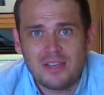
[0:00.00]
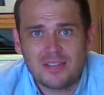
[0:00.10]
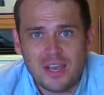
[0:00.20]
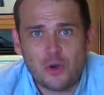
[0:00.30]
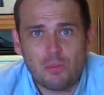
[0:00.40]

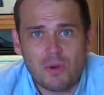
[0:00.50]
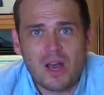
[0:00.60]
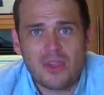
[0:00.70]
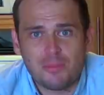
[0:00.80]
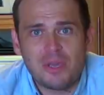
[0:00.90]
to help
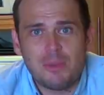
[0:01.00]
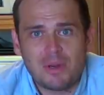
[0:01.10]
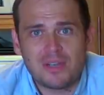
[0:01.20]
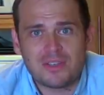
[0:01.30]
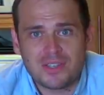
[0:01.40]
other
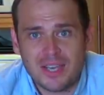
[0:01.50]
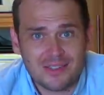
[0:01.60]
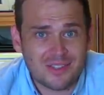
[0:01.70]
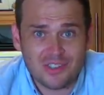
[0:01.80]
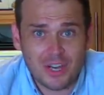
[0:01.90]
people understand.
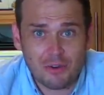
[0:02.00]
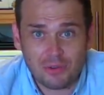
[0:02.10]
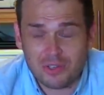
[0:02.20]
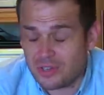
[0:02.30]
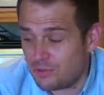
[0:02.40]
So share it on
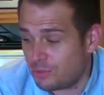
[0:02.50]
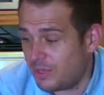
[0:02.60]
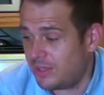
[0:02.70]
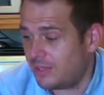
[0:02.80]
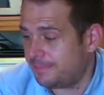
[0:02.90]
your social
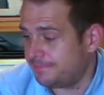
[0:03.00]
media.